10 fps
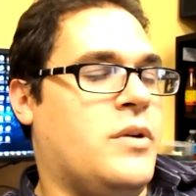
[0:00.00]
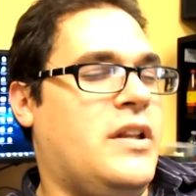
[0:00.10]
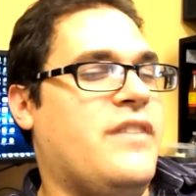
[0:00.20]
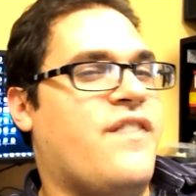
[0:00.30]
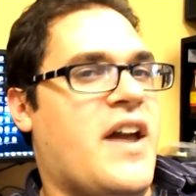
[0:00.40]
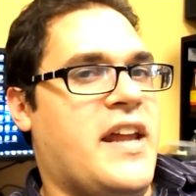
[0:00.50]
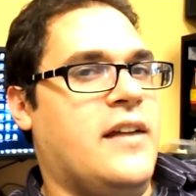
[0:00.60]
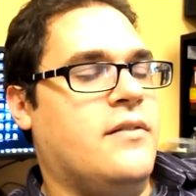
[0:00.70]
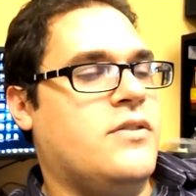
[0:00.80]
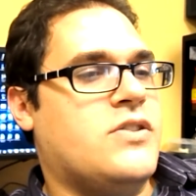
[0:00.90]
really
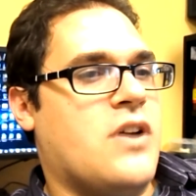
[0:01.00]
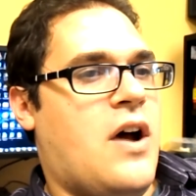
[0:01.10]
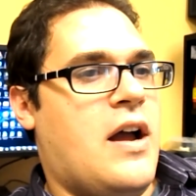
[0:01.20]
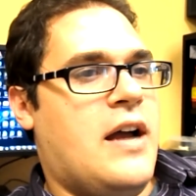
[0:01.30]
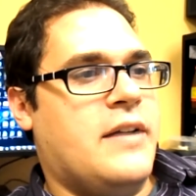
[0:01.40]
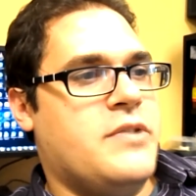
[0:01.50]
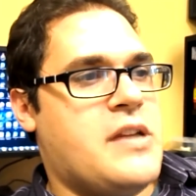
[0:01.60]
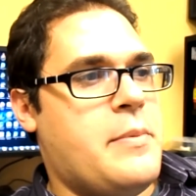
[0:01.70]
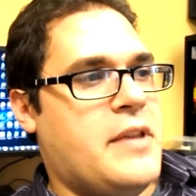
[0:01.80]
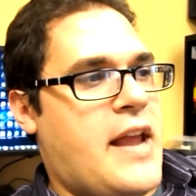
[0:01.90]
funny. So I
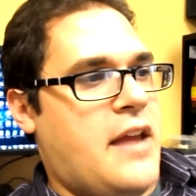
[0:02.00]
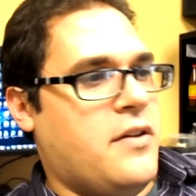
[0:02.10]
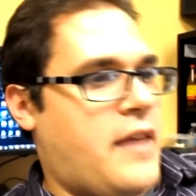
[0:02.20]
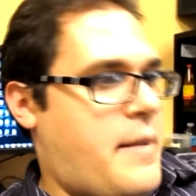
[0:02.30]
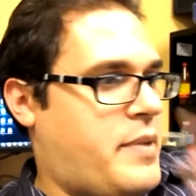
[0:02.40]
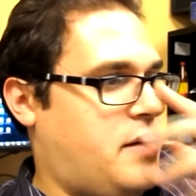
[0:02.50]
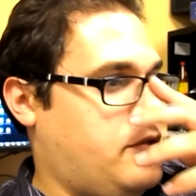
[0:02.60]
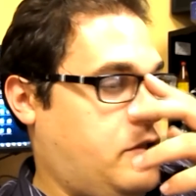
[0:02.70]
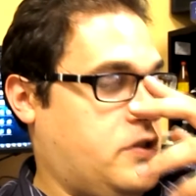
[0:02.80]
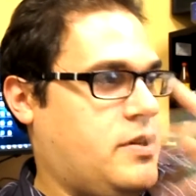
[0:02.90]
was able to handle that, but
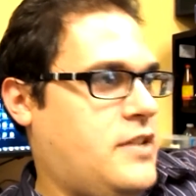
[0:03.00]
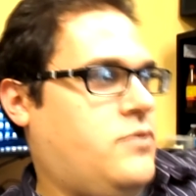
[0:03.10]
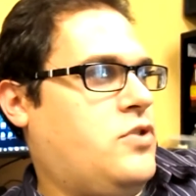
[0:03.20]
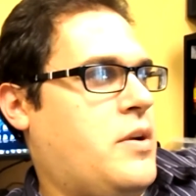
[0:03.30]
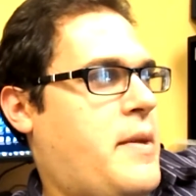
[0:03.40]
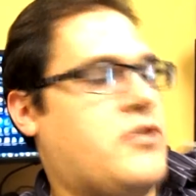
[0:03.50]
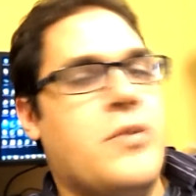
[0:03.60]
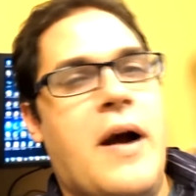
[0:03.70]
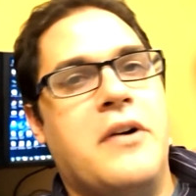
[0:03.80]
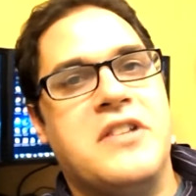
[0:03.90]
it took about
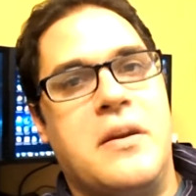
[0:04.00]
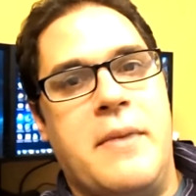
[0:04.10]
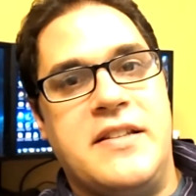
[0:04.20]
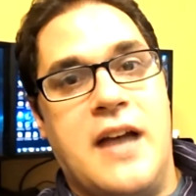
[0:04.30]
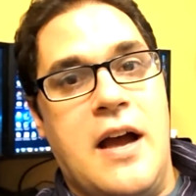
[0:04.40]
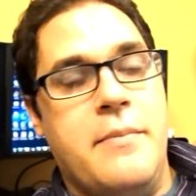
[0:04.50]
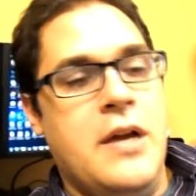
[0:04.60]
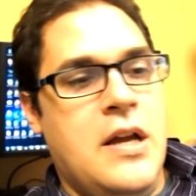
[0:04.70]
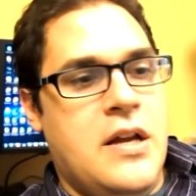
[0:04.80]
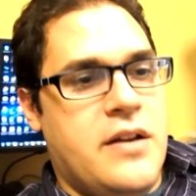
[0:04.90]
2 hours out of my time.
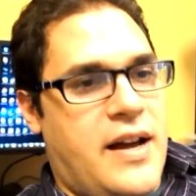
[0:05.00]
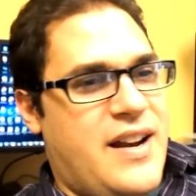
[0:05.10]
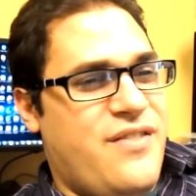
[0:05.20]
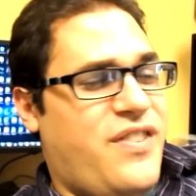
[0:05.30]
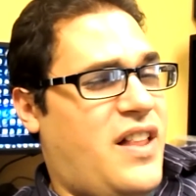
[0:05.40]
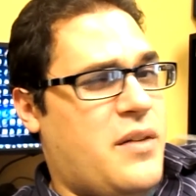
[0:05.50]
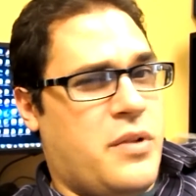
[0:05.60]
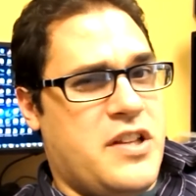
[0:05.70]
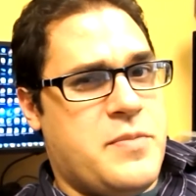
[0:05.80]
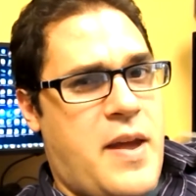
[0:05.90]
I didn't feel like
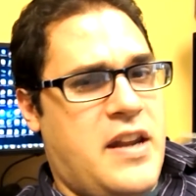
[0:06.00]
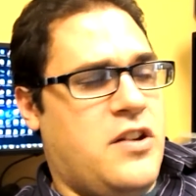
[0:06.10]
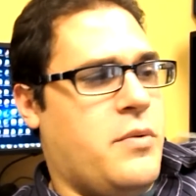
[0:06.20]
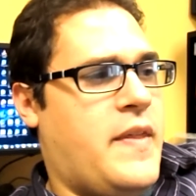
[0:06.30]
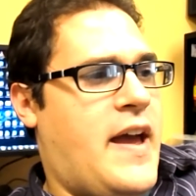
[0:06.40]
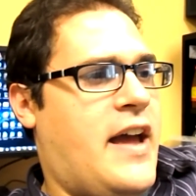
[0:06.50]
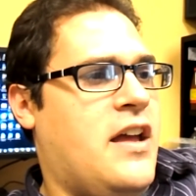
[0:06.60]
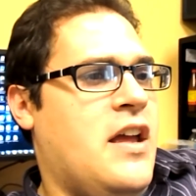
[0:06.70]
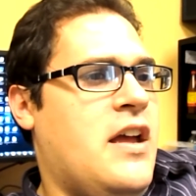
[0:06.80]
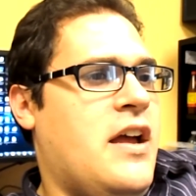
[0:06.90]
really spending doing
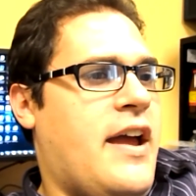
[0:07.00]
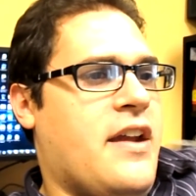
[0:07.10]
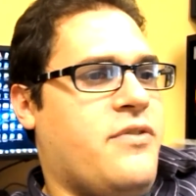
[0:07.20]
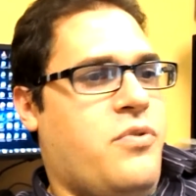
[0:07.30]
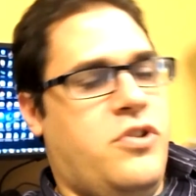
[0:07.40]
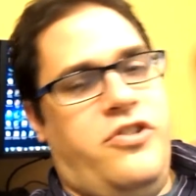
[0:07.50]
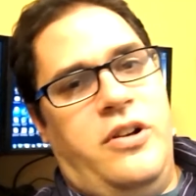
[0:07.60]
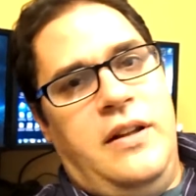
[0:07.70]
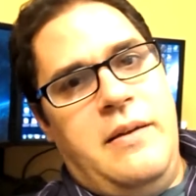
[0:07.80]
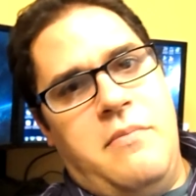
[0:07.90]
that. And
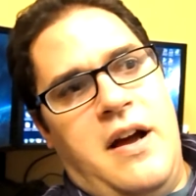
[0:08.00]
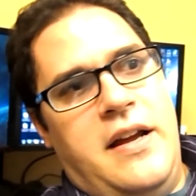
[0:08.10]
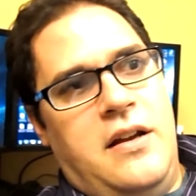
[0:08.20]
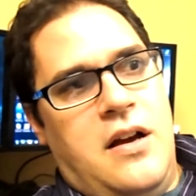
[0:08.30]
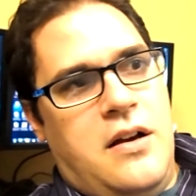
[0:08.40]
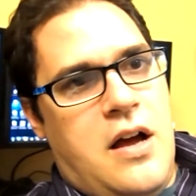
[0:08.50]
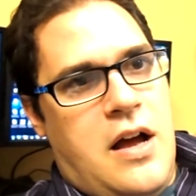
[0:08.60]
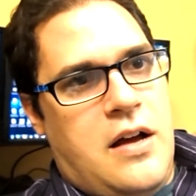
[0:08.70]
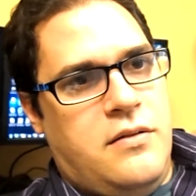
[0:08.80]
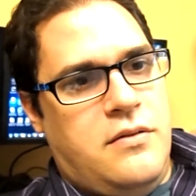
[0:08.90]
unfortunately, my
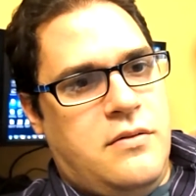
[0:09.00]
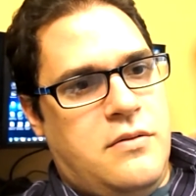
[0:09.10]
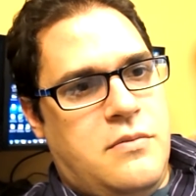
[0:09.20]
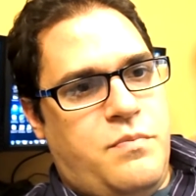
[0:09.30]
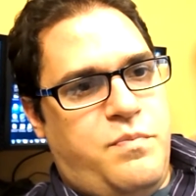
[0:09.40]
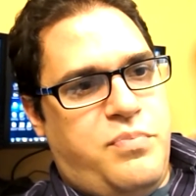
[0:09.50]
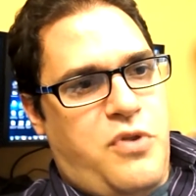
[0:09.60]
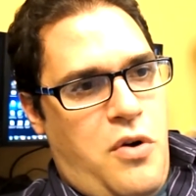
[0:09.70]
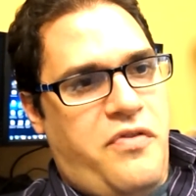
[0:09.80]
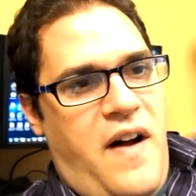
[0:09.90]

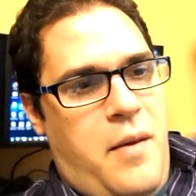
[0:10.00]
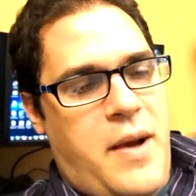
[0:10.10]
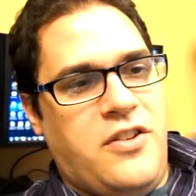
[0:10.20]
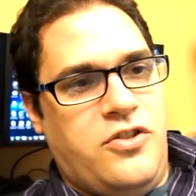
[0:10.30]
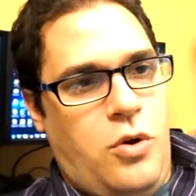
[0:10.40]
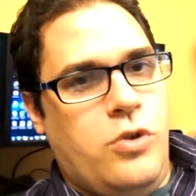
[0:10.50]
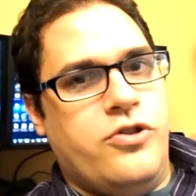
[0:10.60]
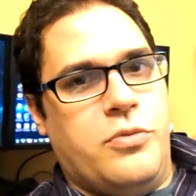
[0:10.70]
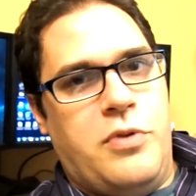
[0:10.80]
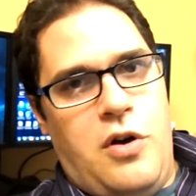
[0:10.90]
profile, my
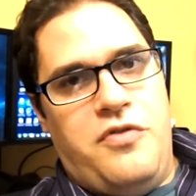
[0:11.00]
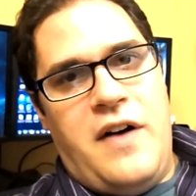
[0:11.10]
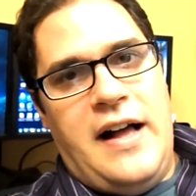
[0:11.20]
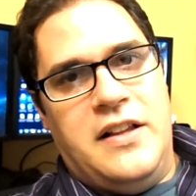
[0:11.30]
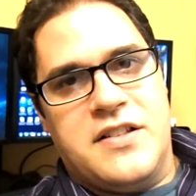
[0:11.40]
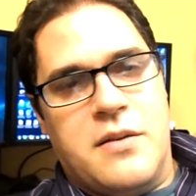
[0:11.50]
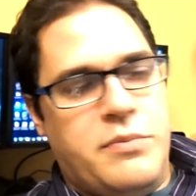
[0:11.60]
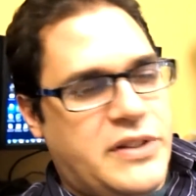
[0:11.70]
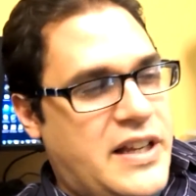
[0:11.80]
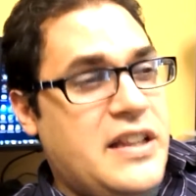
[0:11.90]
soldier profile, is
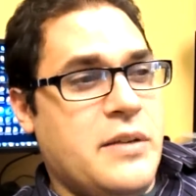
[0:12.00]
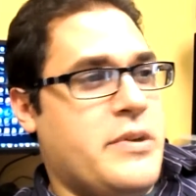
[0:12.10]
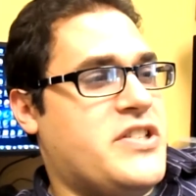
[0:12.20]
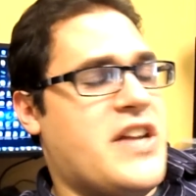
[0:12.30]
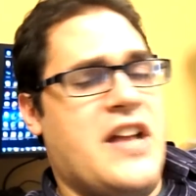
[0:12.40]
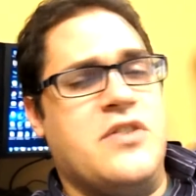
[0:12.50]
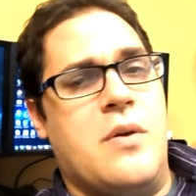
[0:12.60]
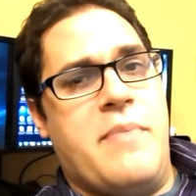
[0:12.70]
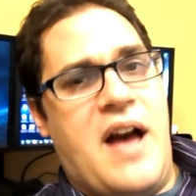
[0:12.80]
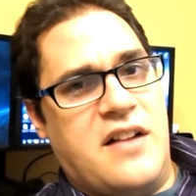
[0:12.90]
completely reset.
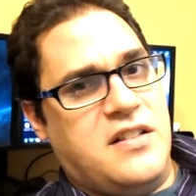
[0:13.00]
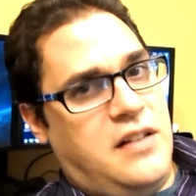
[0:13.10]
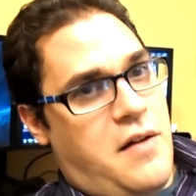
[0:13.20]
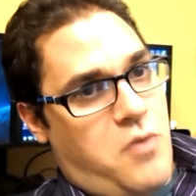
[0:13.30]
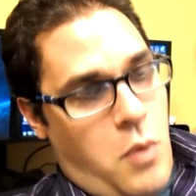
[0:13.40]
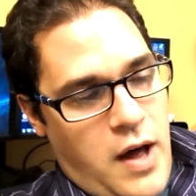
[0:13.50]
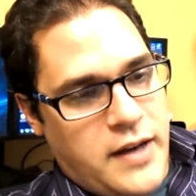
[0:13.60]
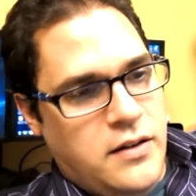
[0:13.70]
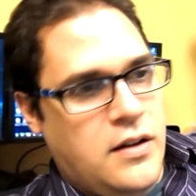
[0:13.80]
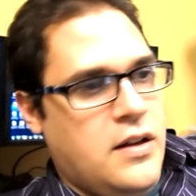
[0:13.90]
So I'm back to level
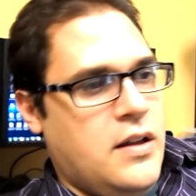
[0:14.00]
1.